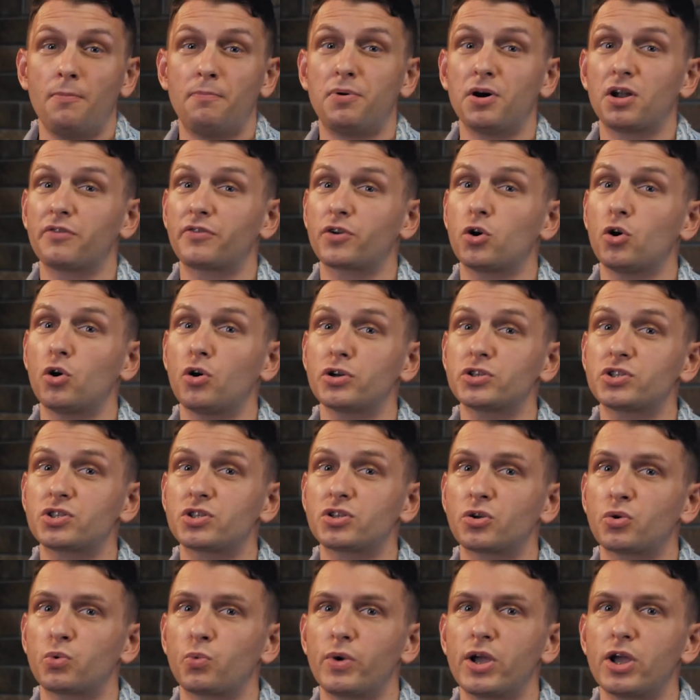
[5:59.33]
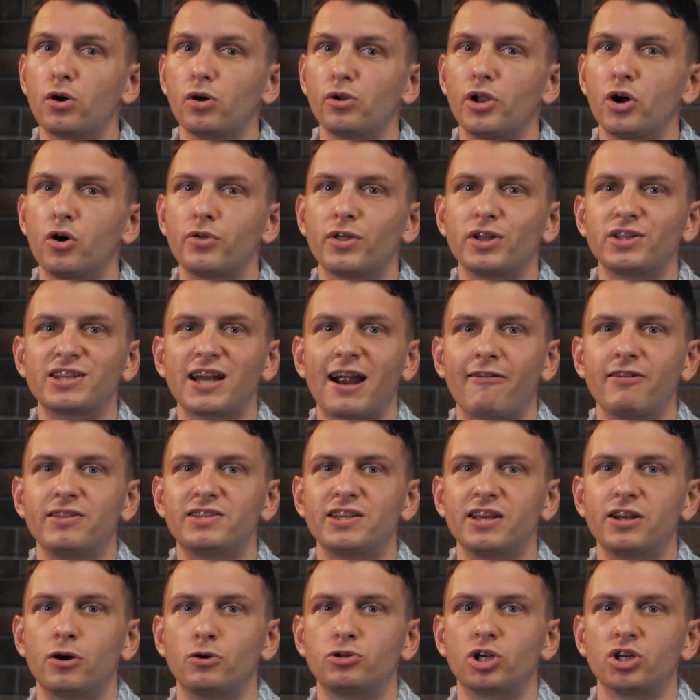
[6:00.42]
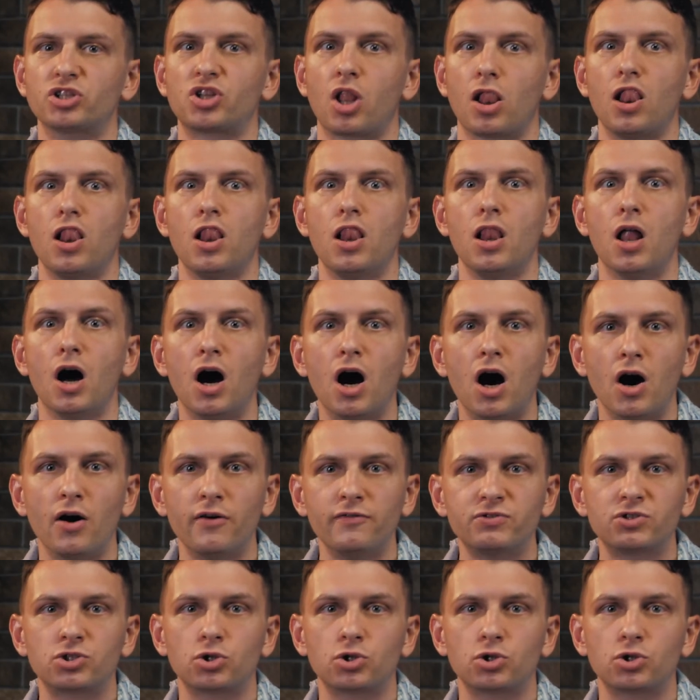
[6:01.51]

But of course, we all know that Tarantino just loves